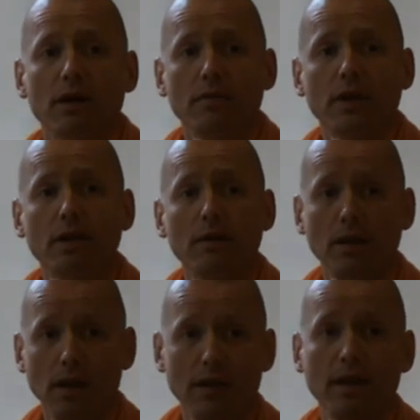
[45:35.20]
that
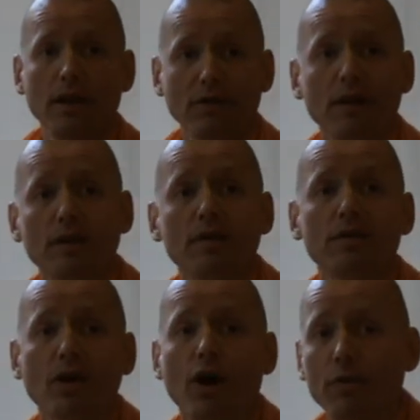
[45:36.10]
the living entity is
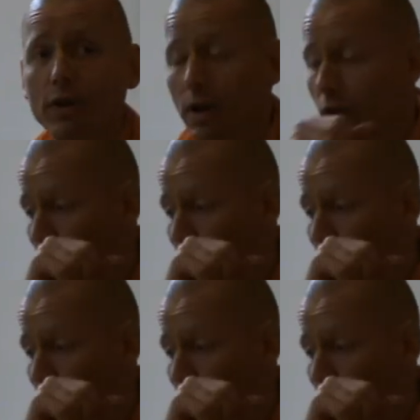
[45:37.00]
covered